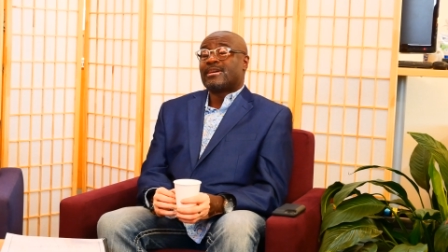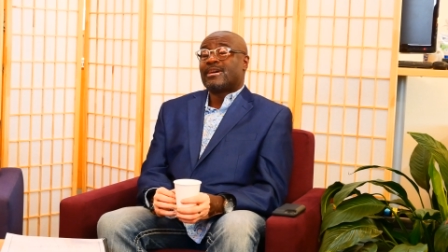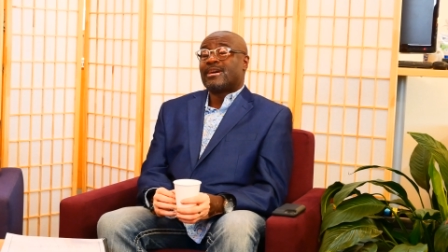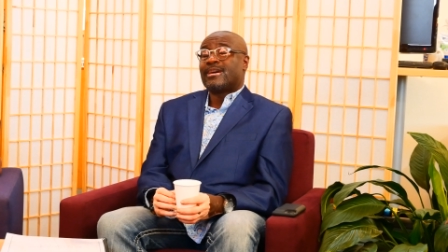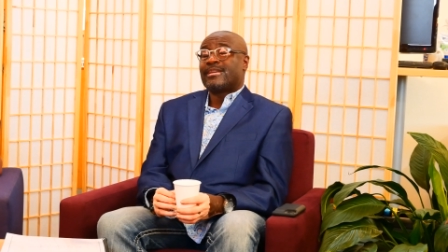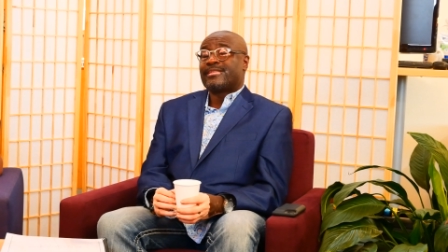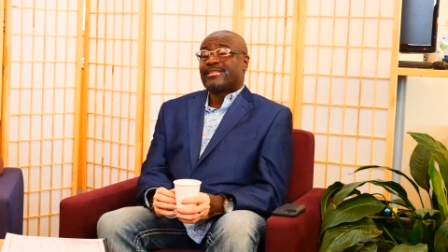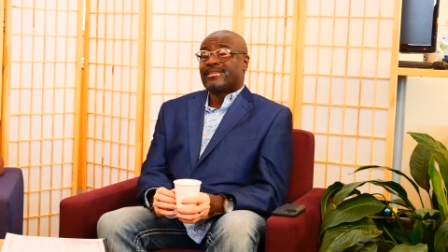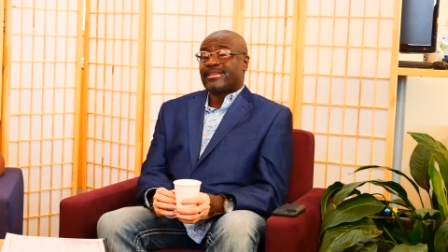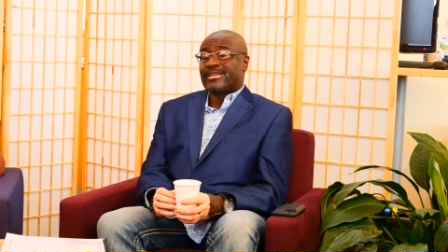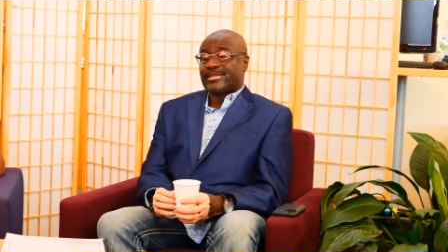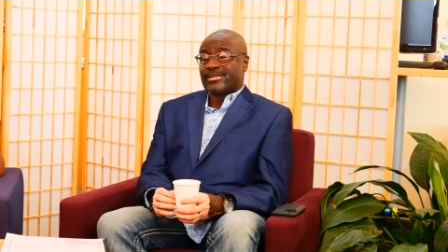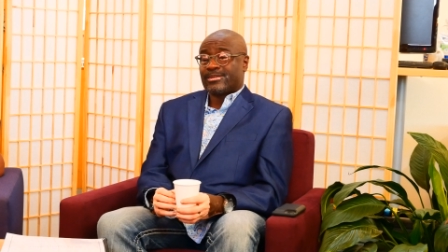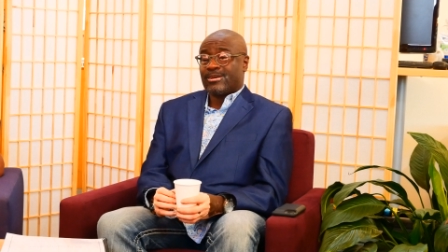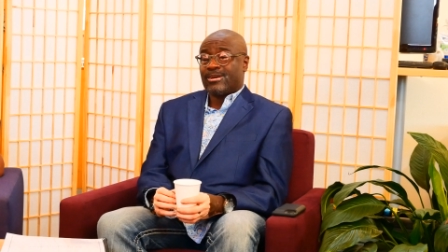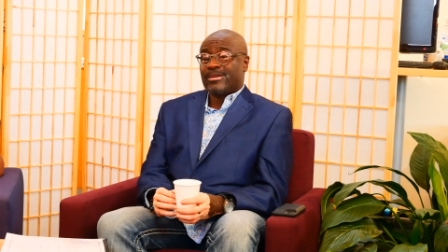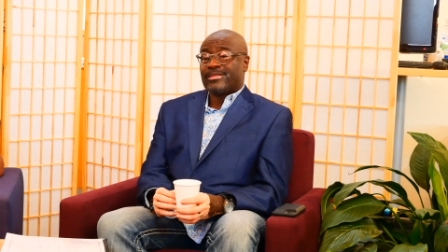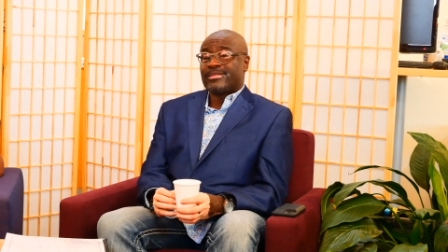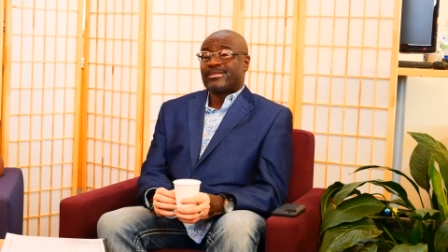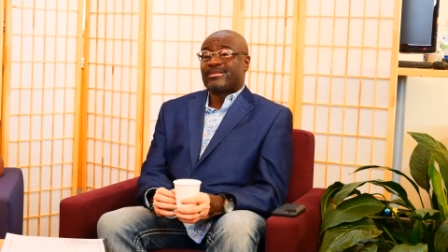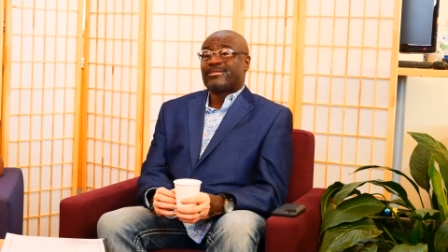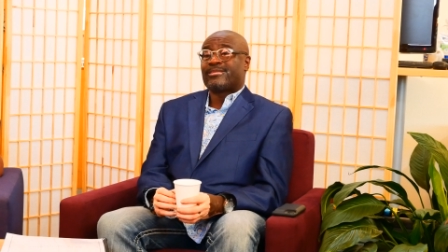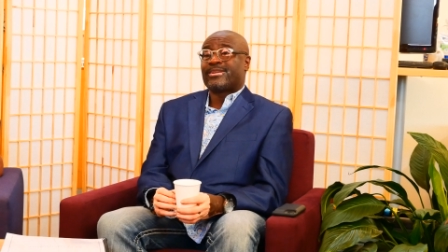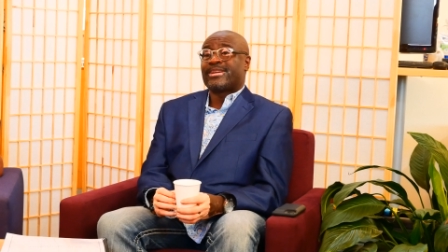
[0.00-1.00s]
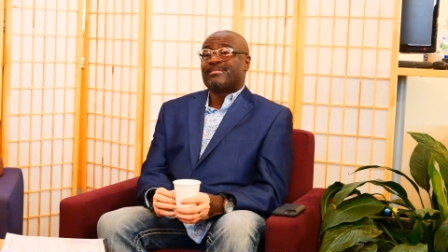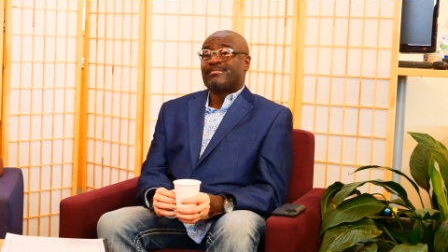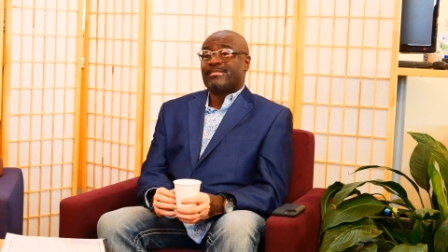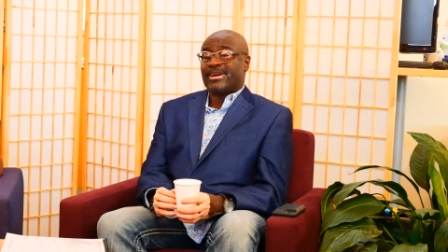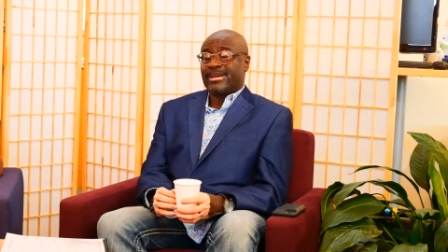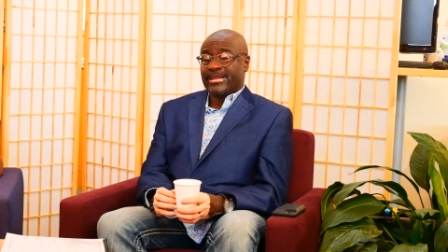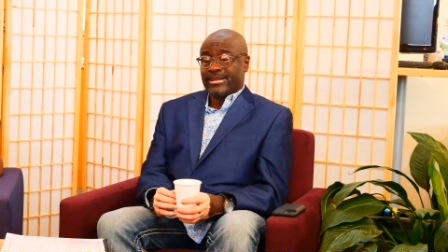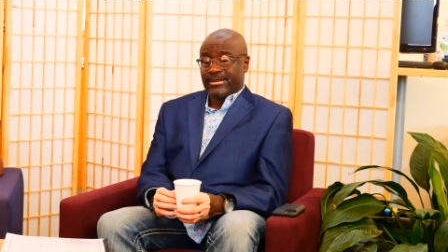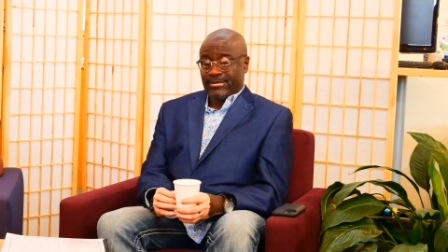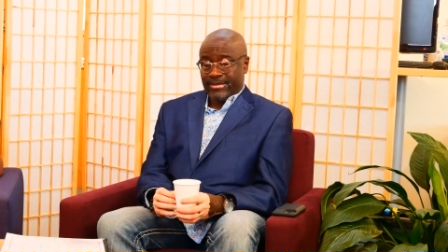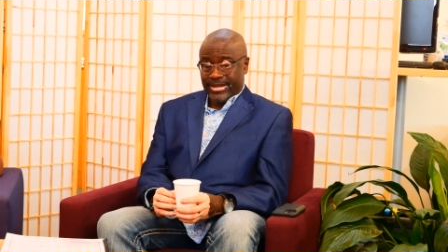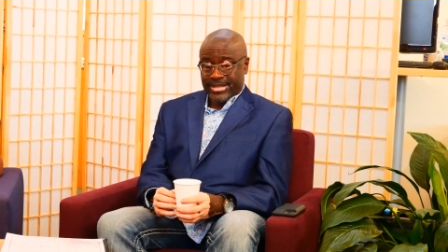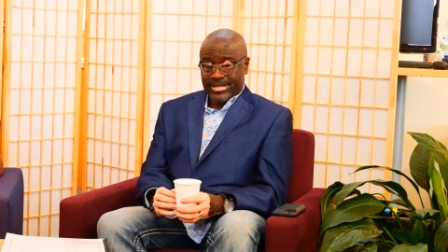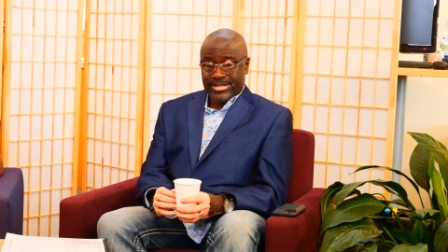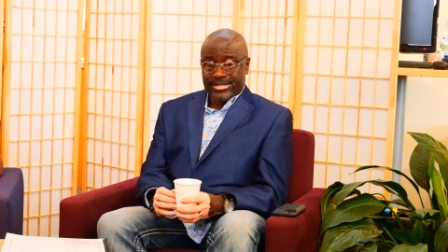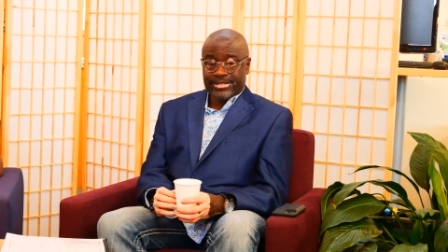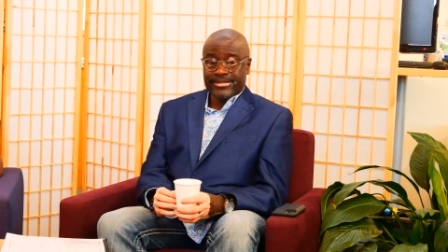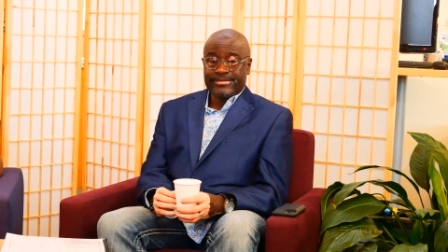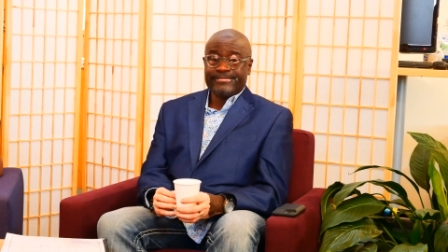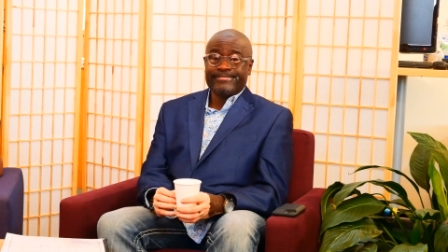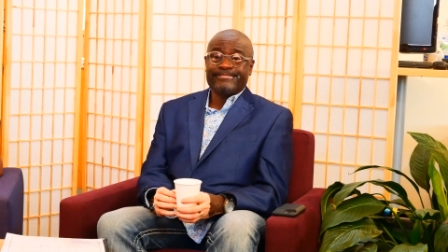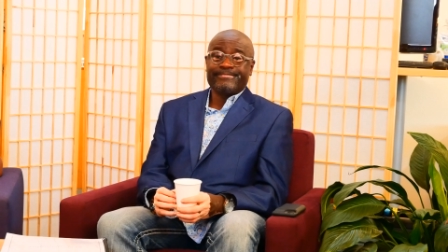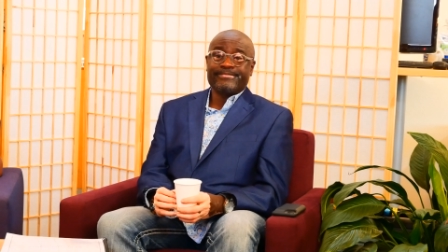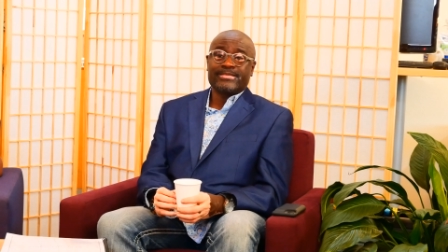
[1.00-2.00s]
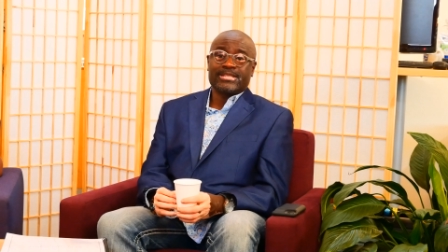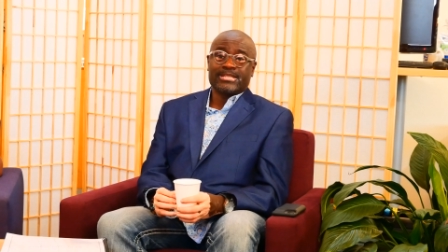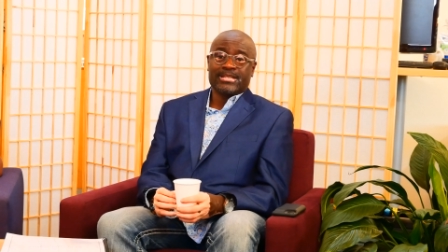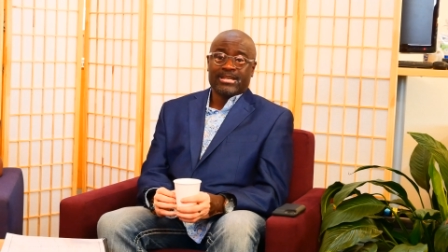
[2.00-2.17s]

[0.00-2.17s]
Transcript: uh, it's called The Great Migration.